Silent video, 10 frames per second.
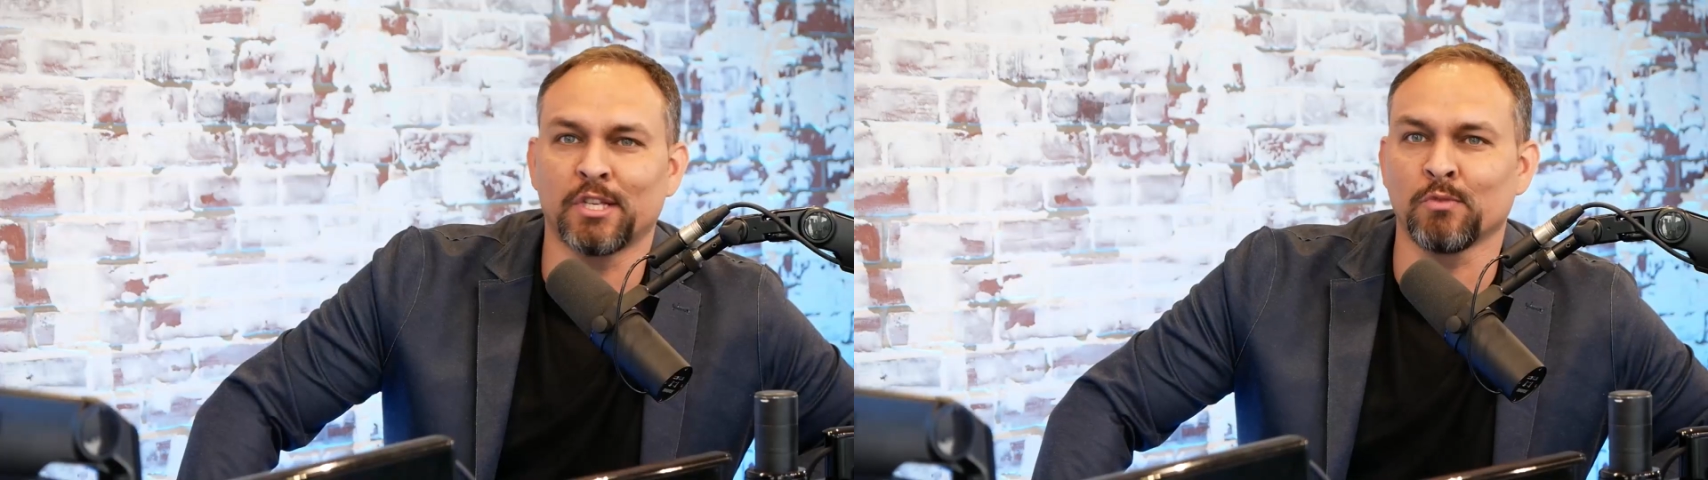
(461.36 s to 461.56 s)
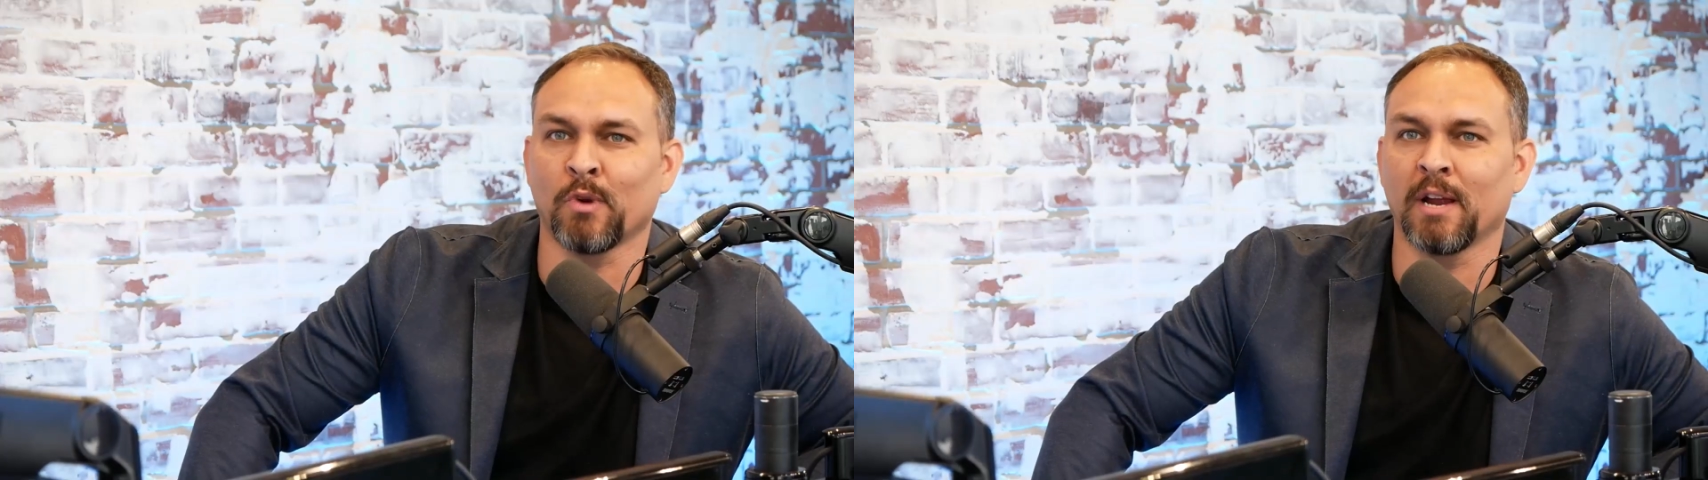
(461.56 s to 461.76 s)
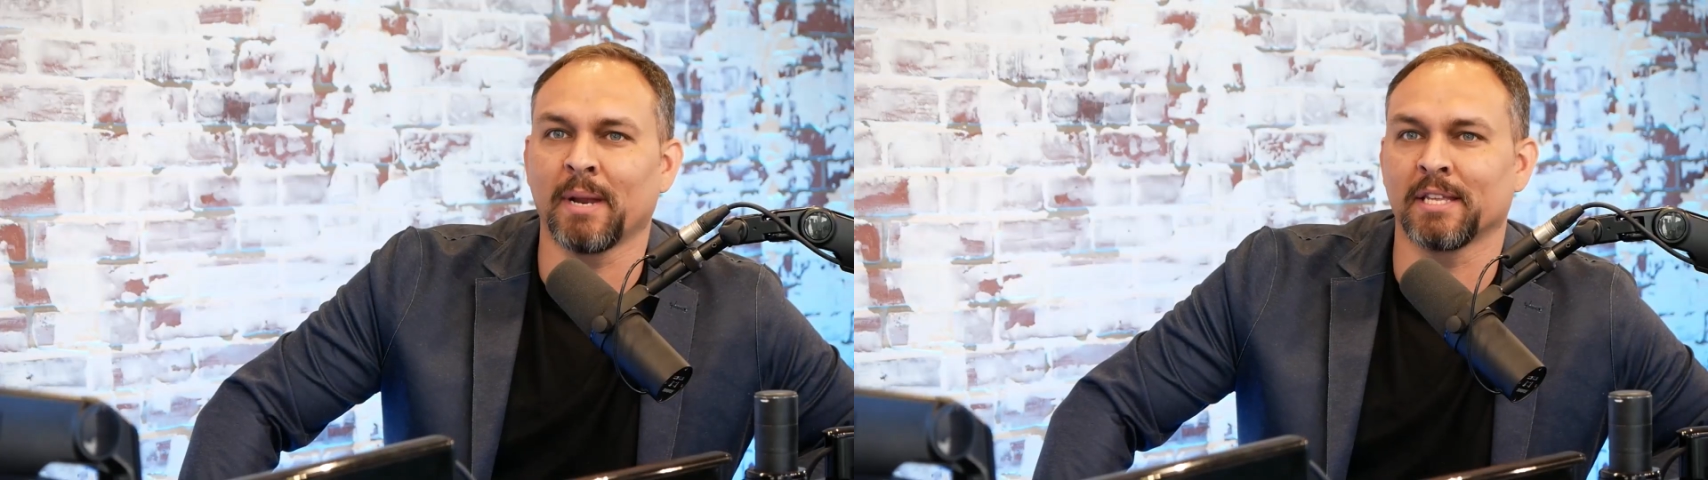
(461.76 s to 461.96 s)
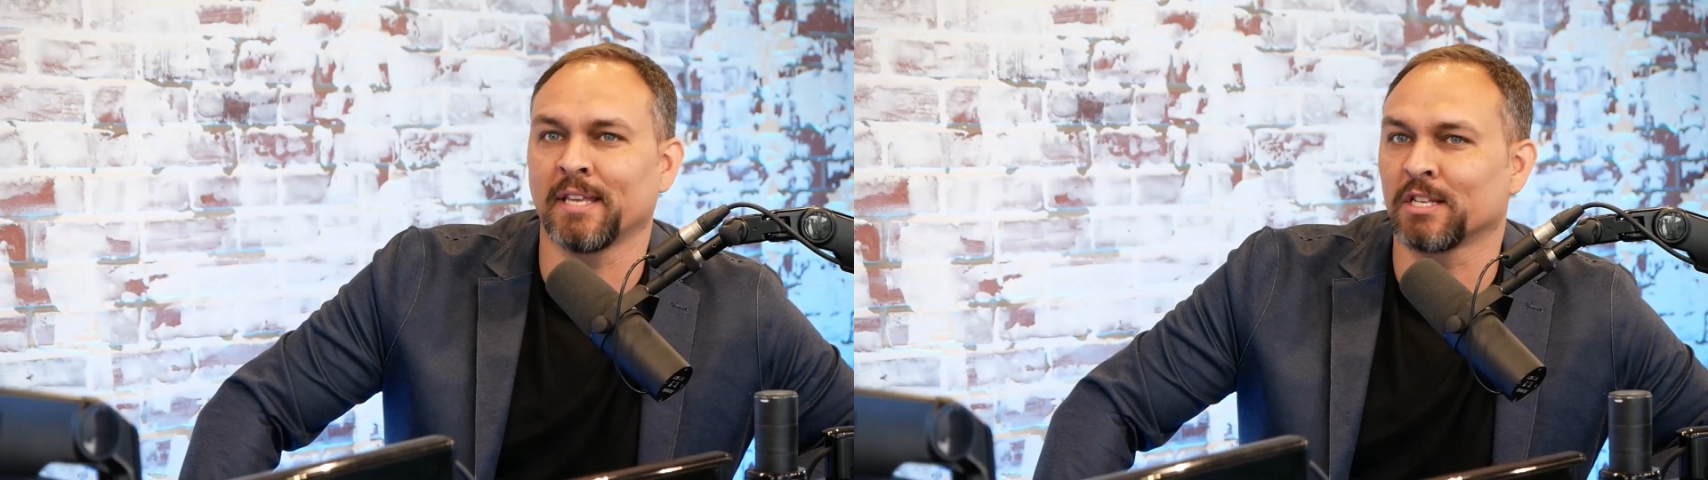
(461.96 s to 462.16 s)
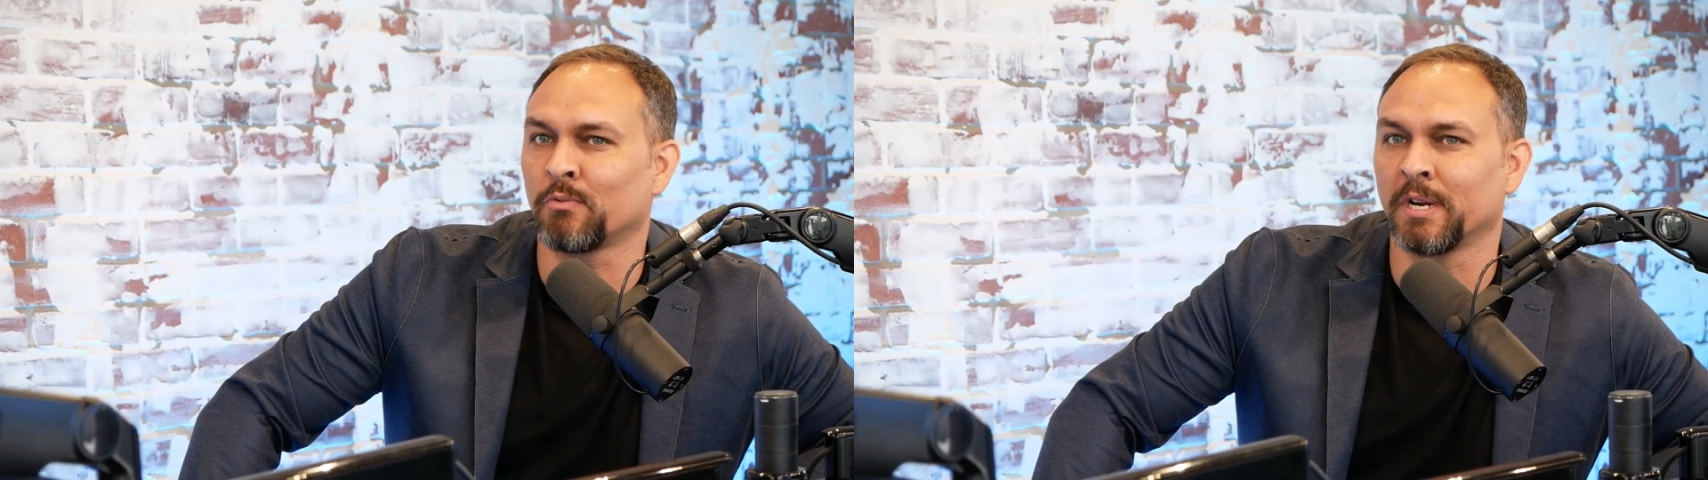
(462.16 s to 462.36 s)
is where everybody
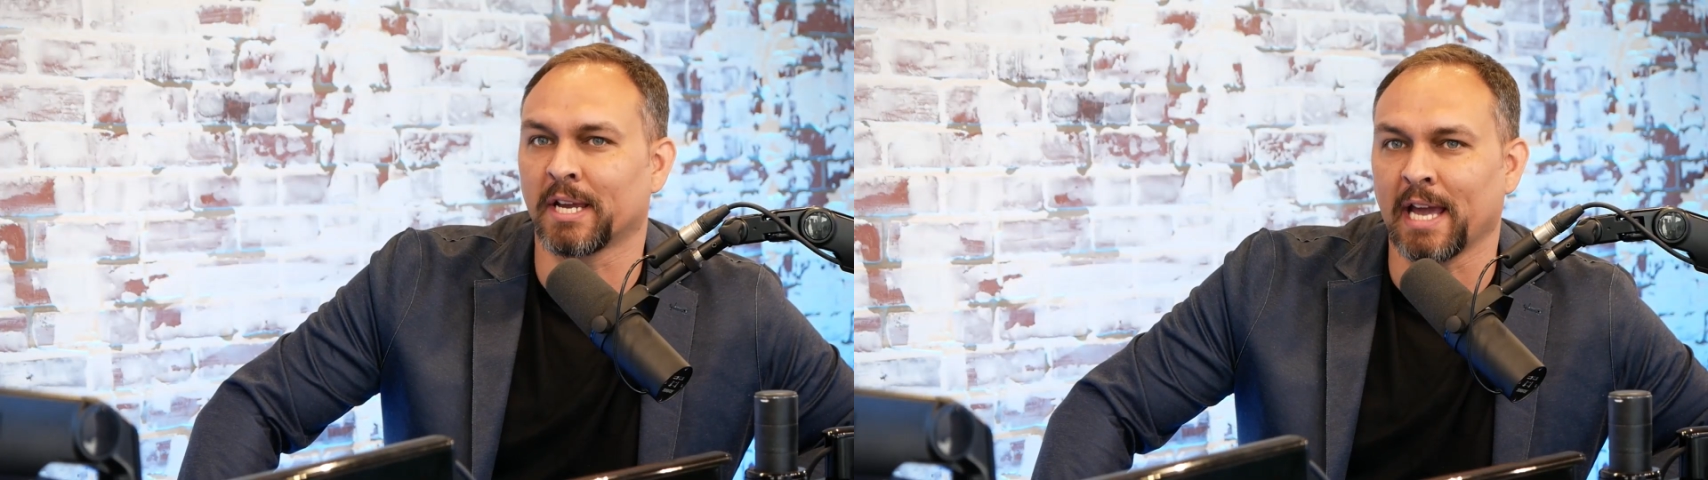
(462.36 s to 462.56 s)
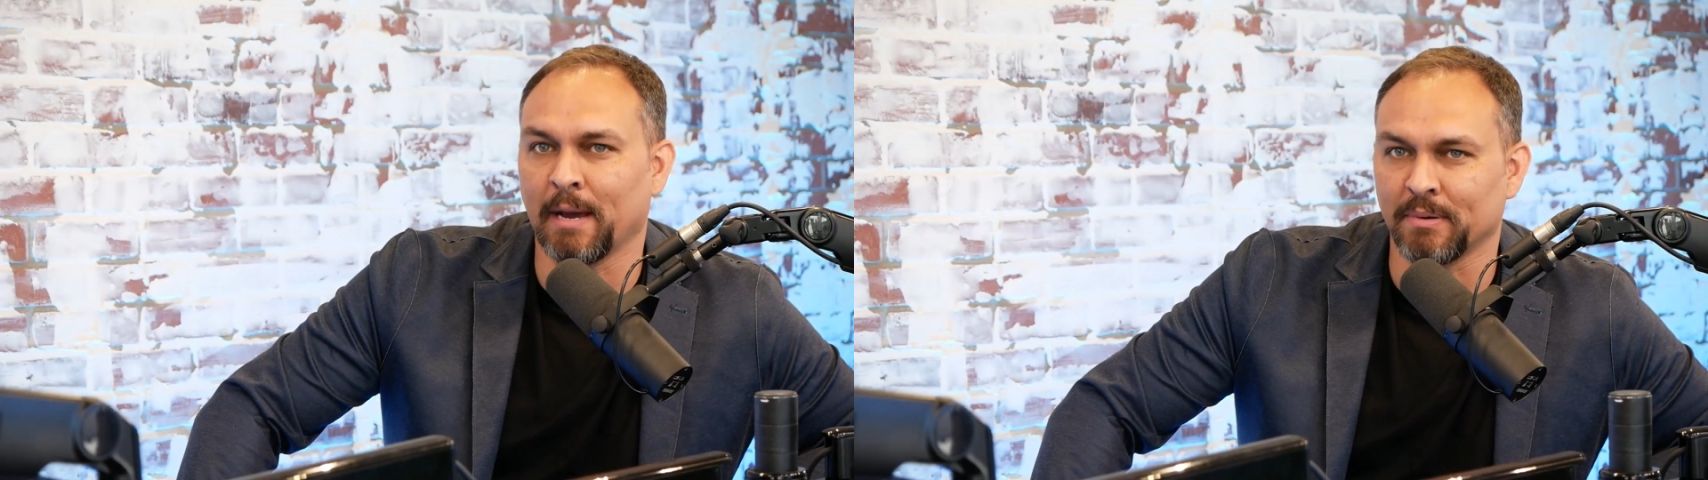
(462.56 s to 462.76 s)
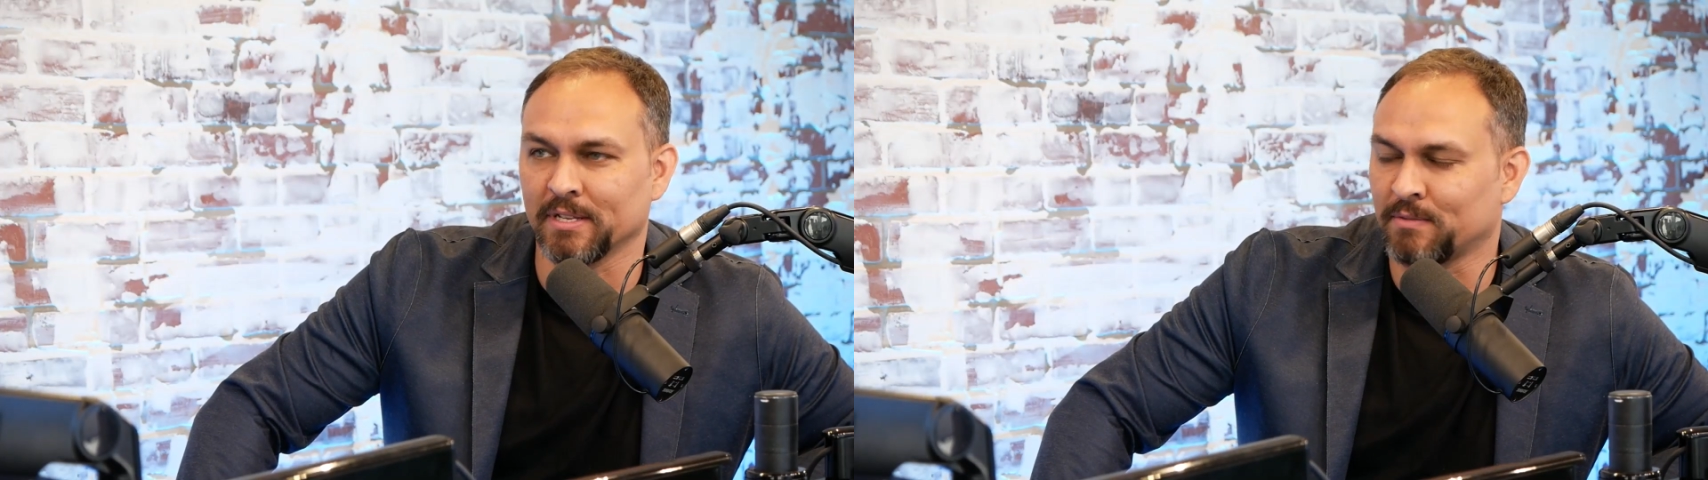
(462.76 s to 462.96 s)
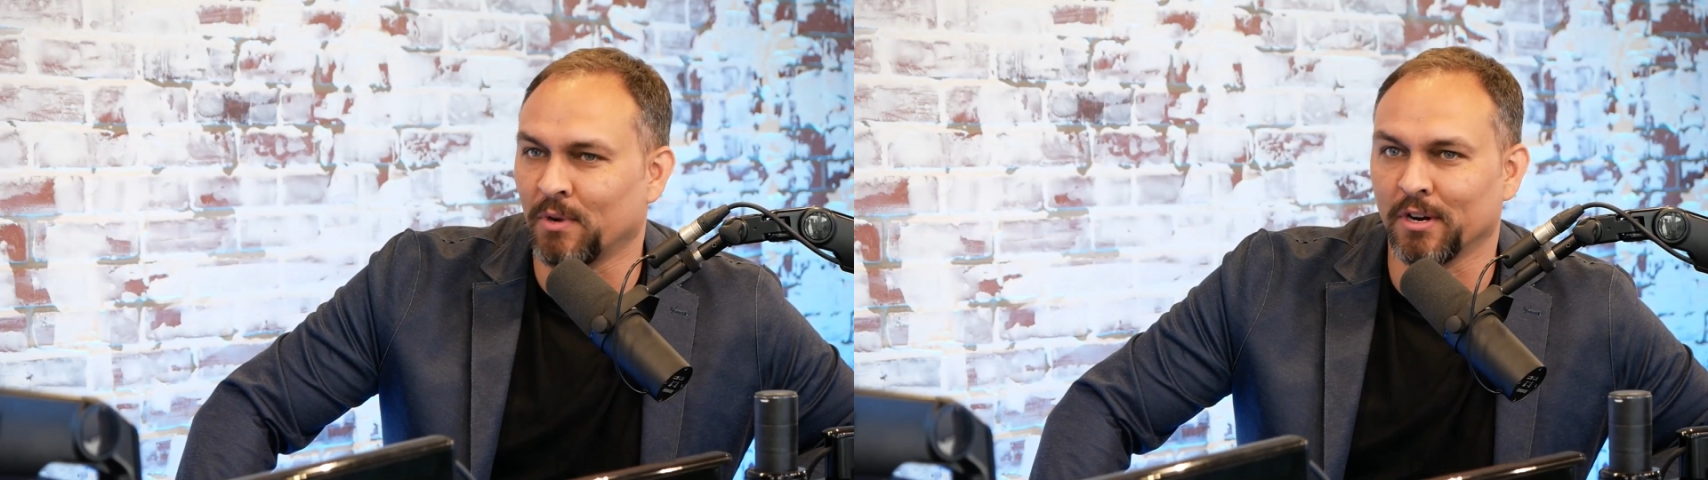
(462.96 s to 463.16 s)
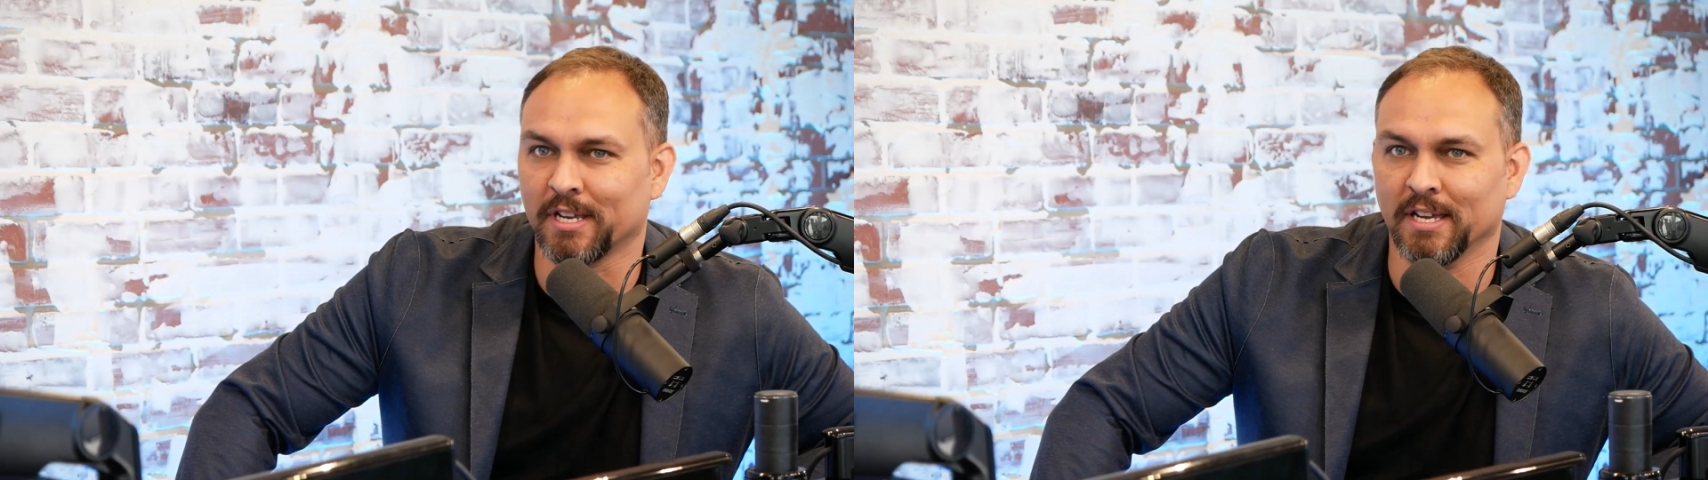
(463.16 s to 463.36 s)
thinks we're in a capitalist
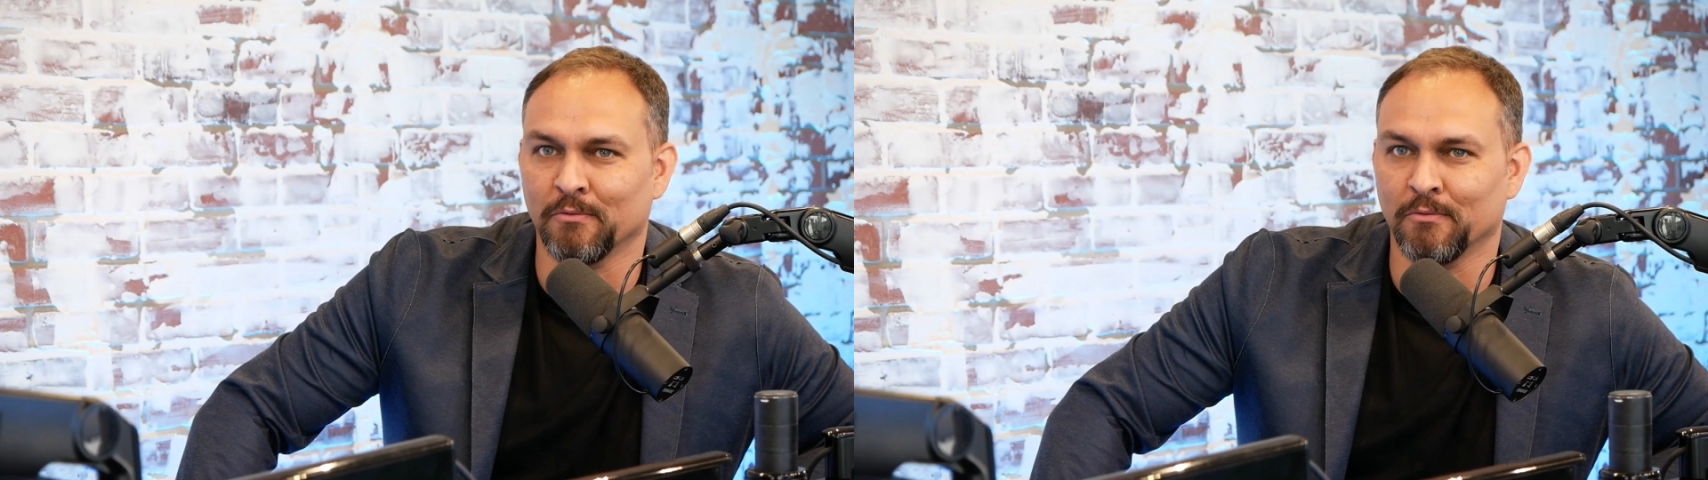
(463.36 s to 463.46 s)
market.